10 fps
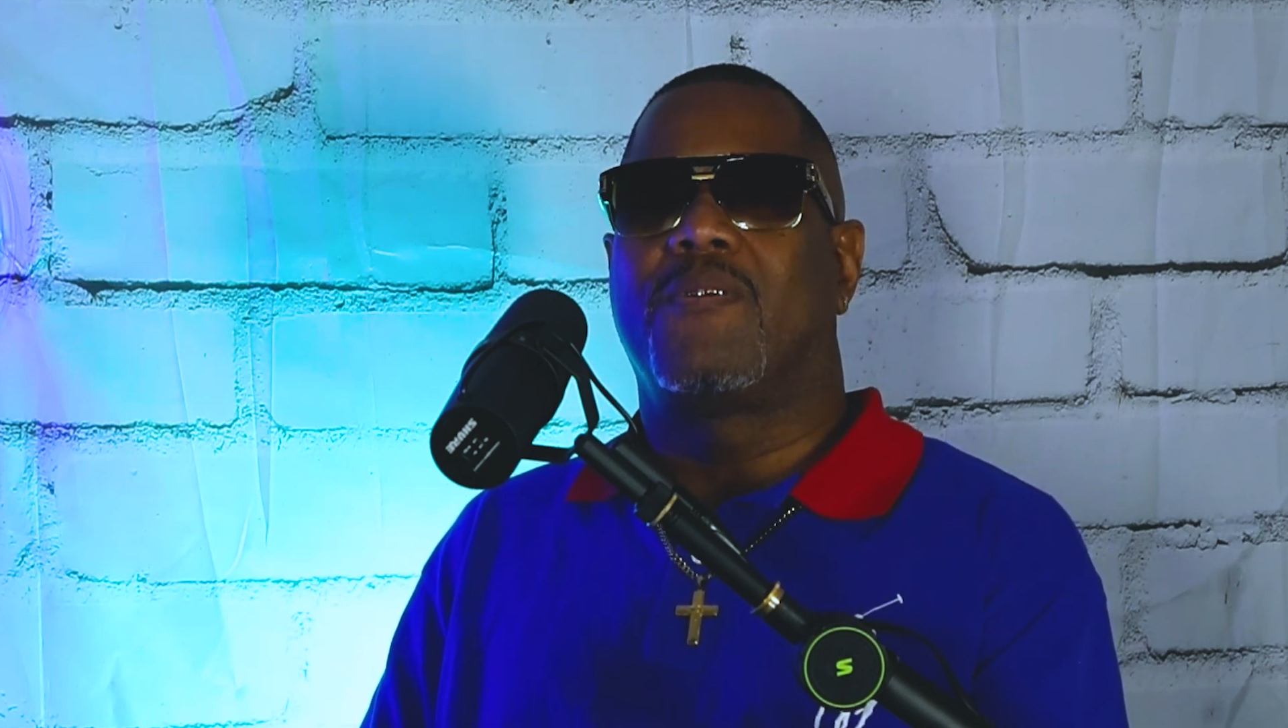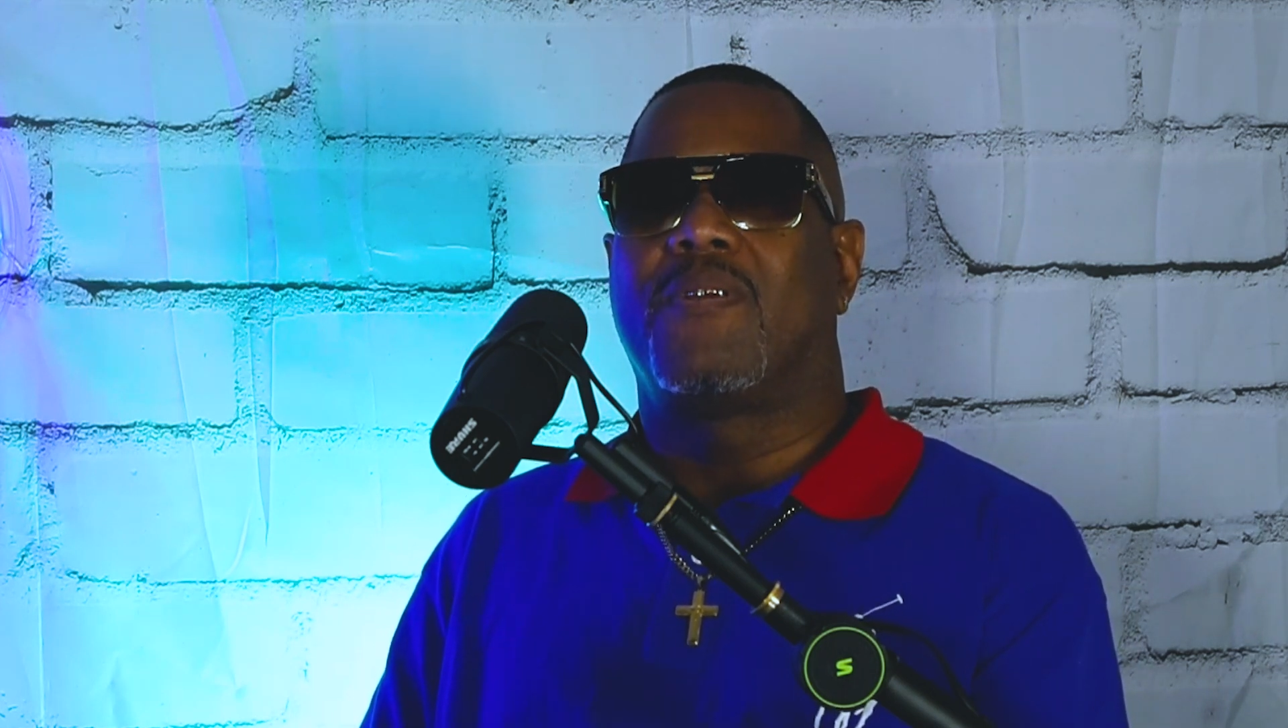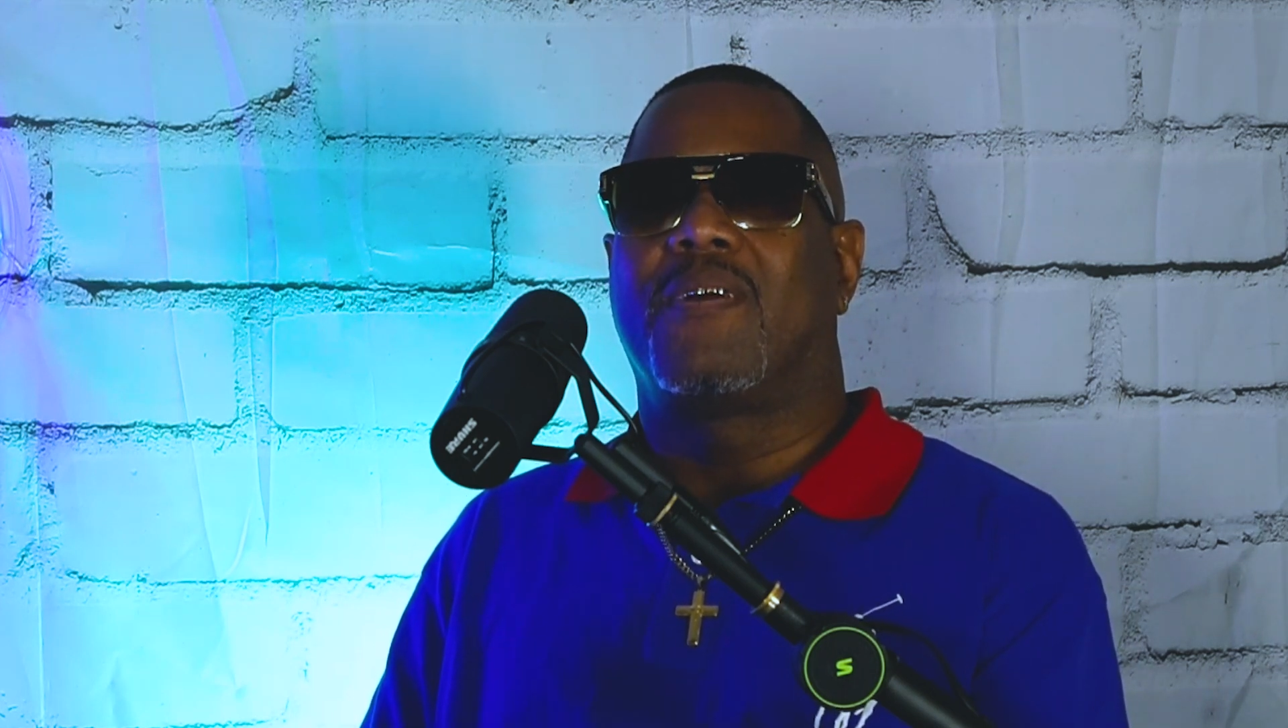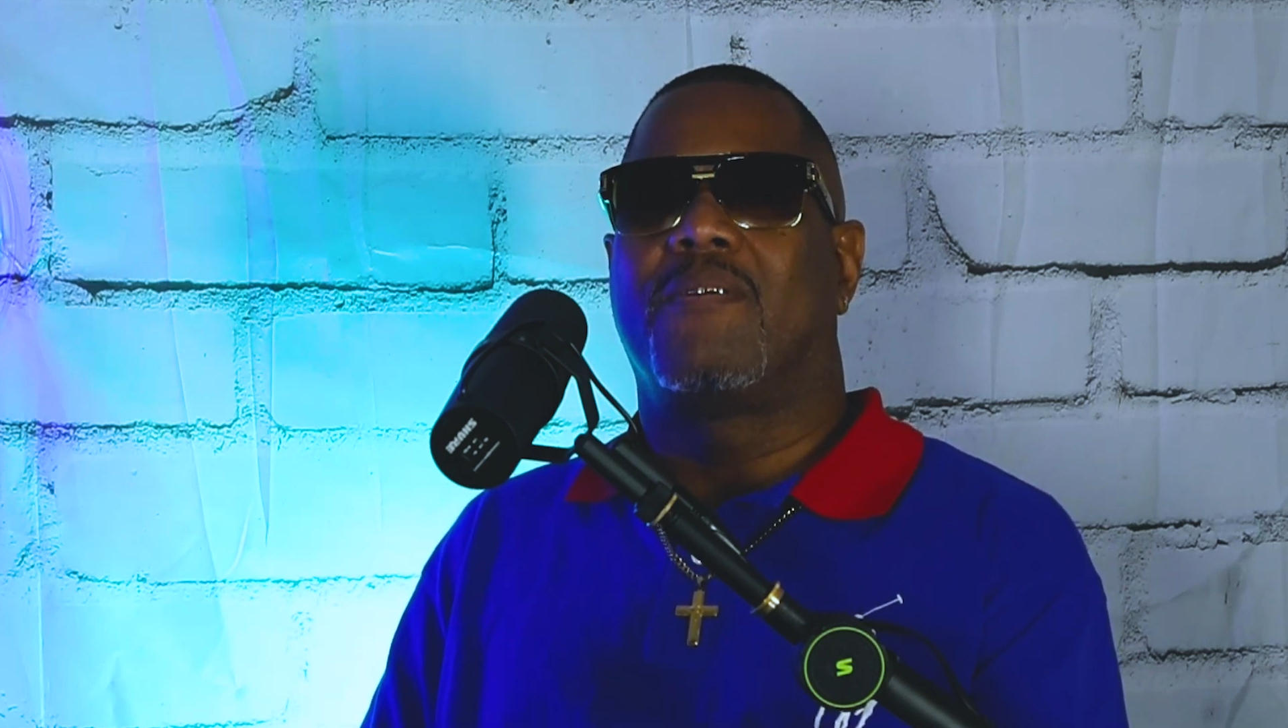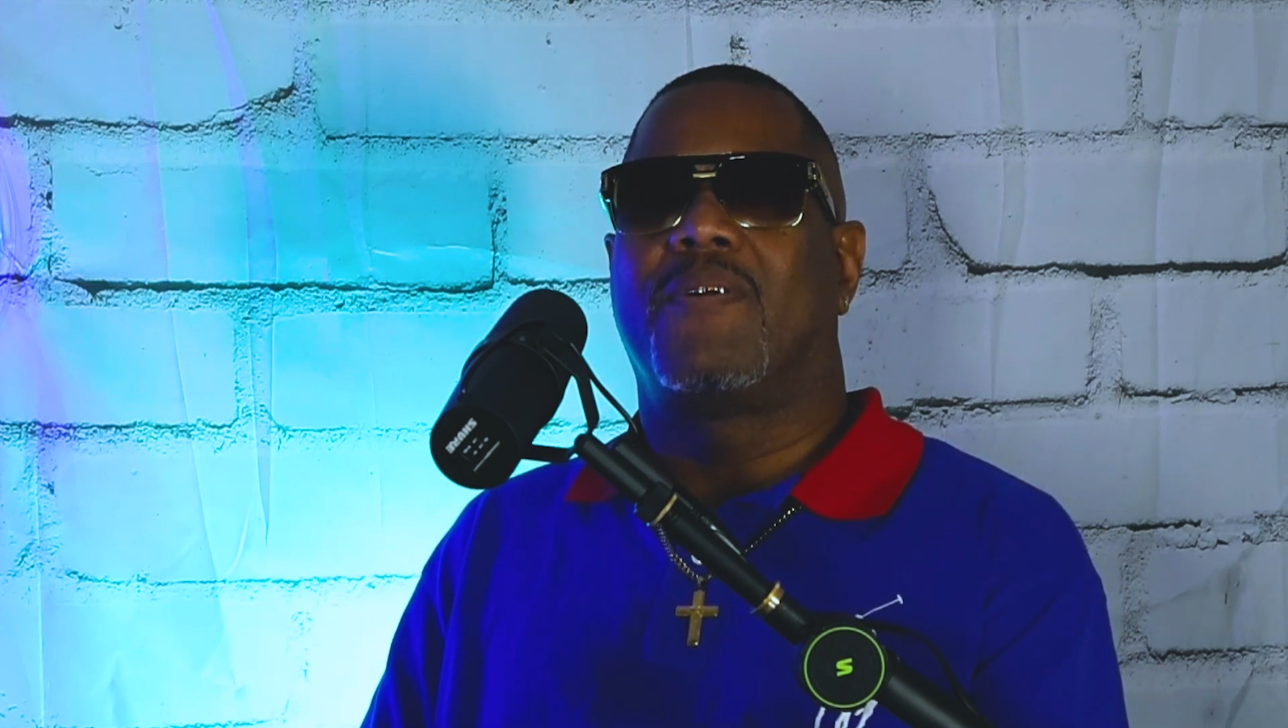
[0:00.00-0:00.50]

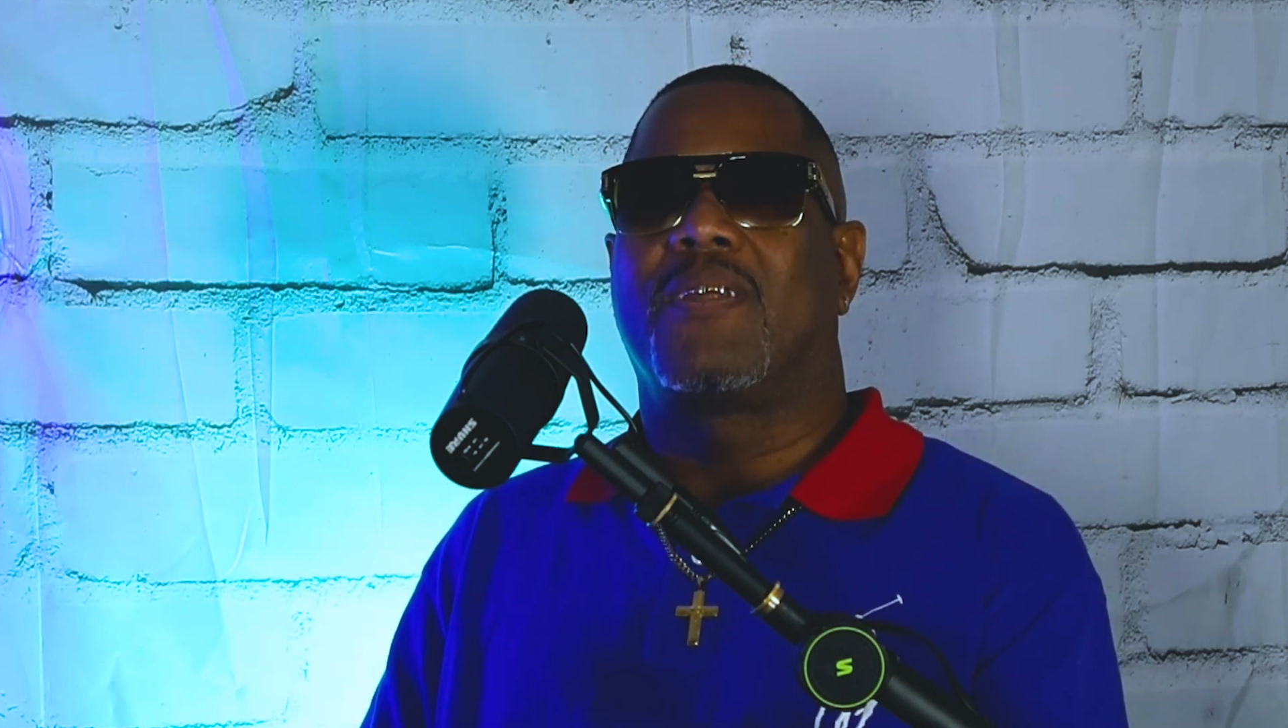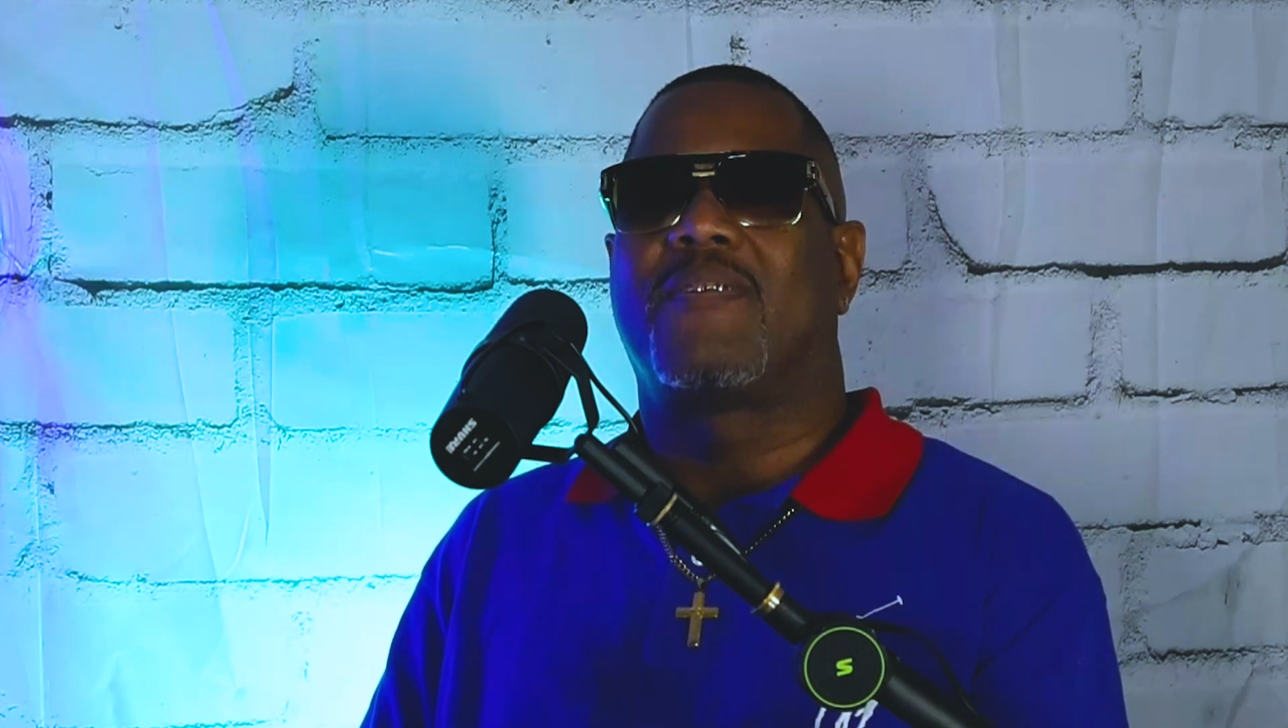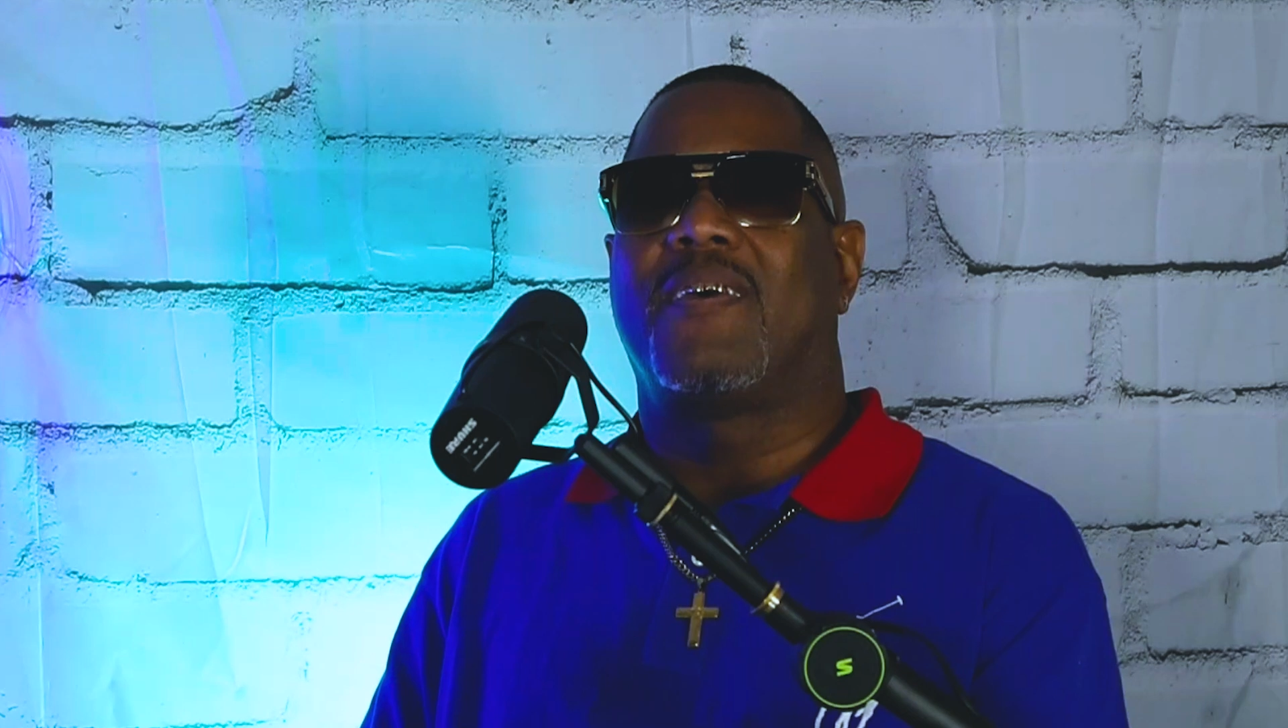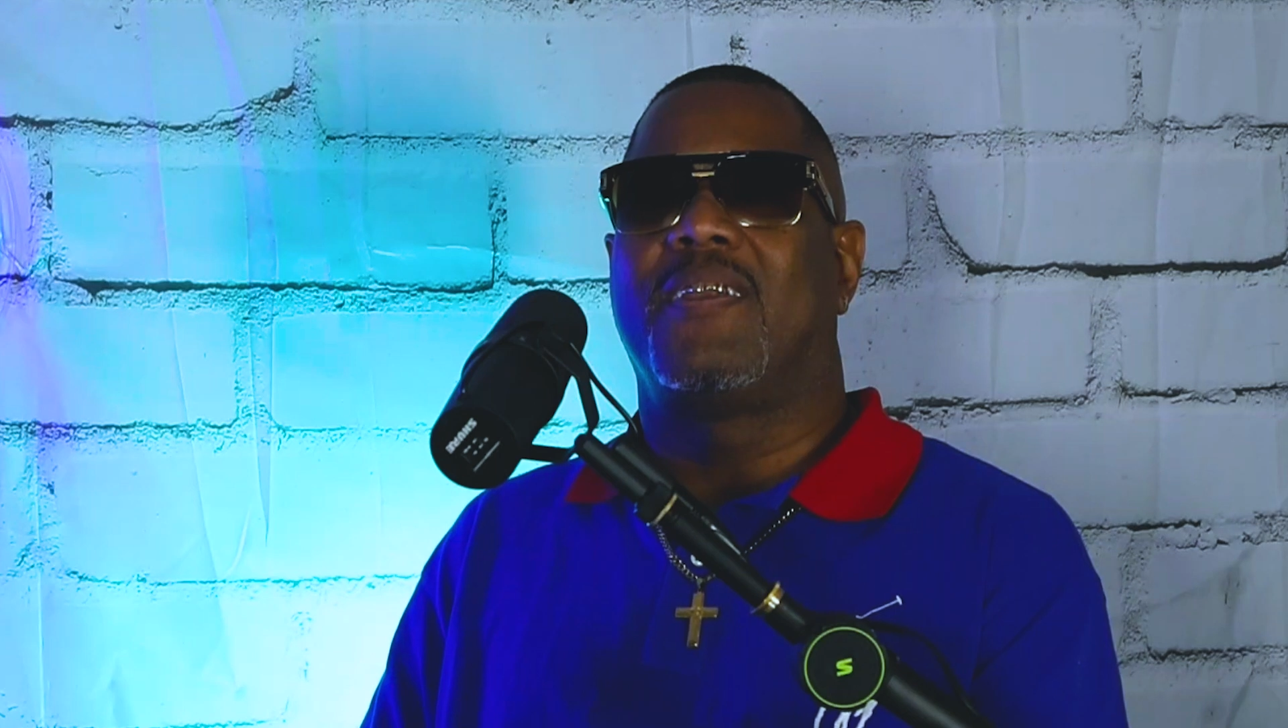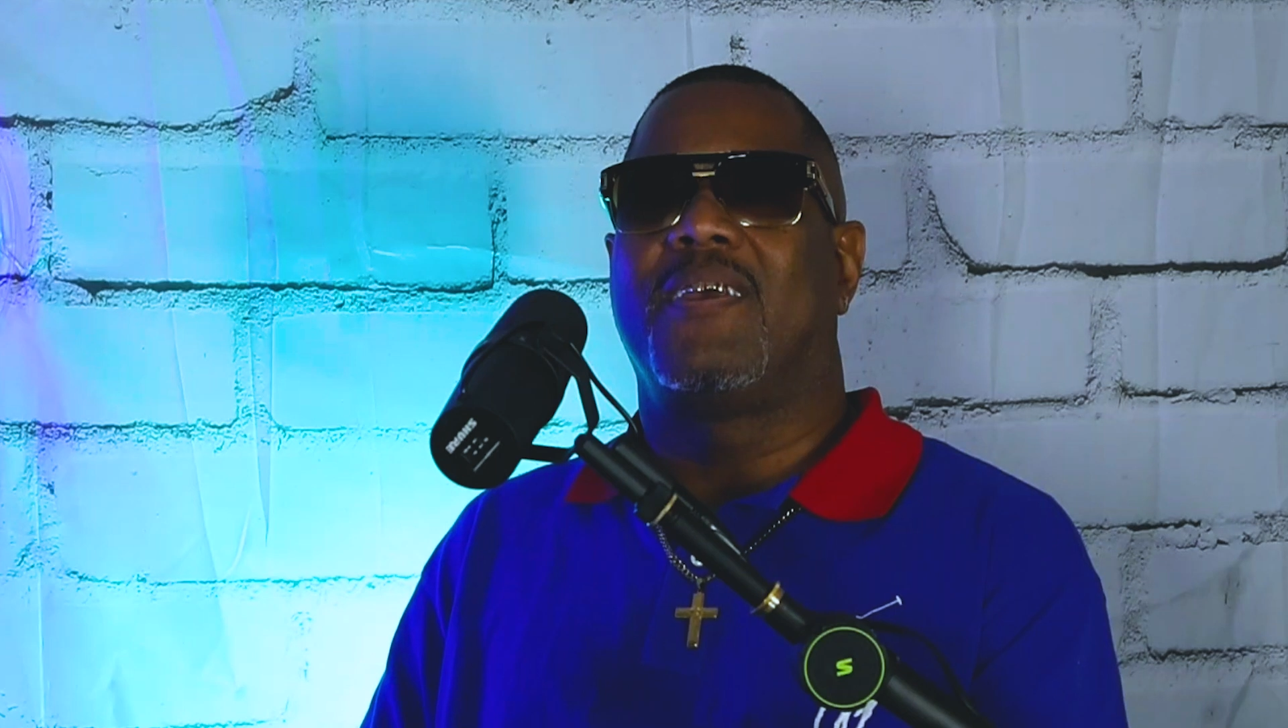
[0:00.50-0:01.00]
can learn where the
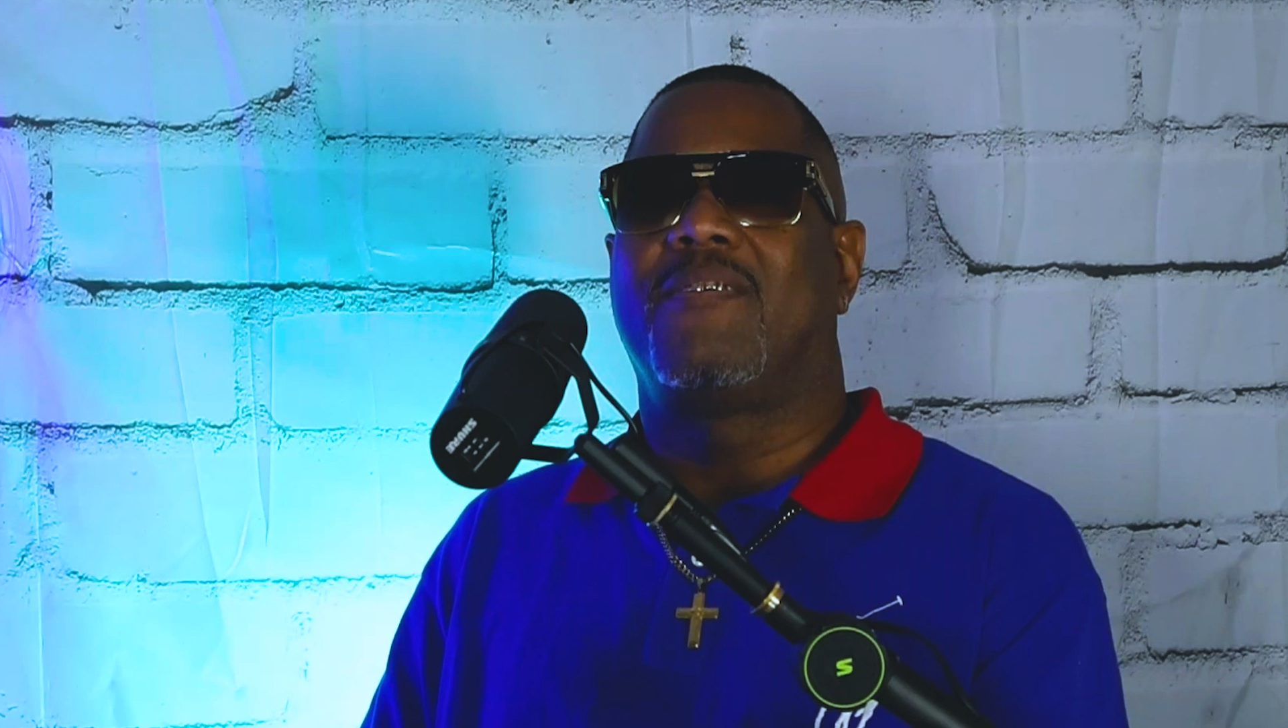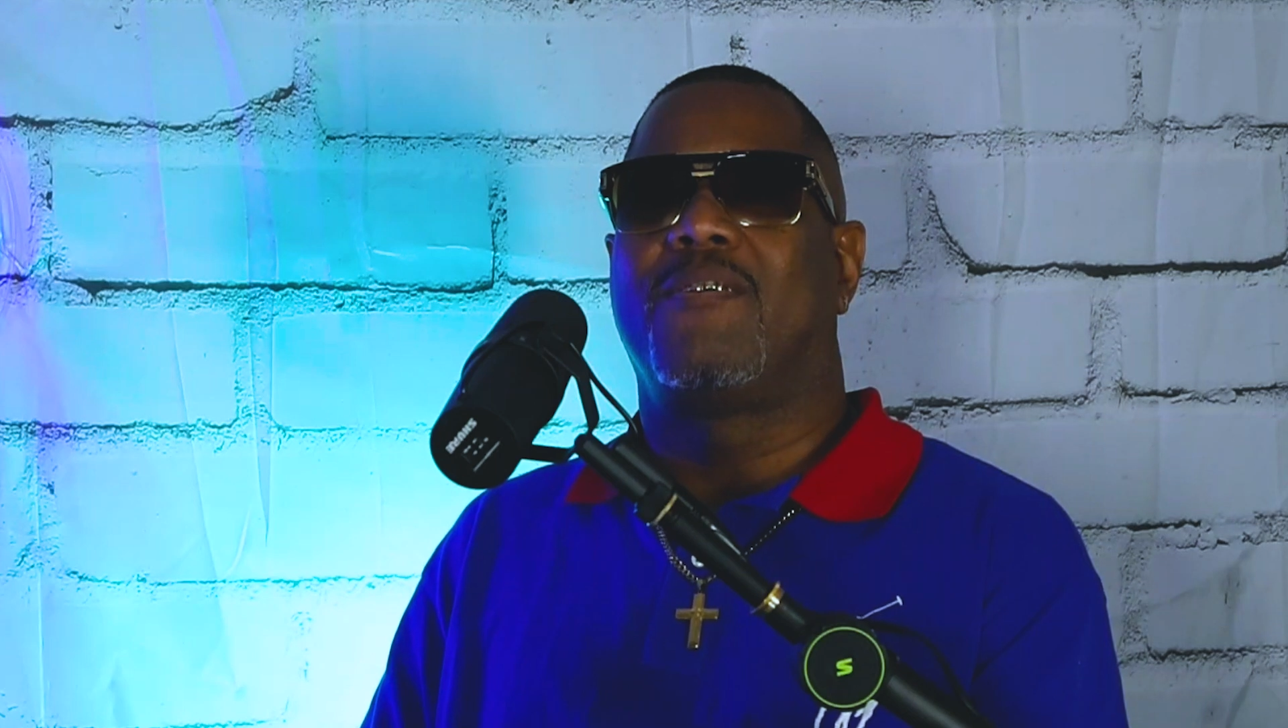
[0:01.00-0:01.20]
sun is,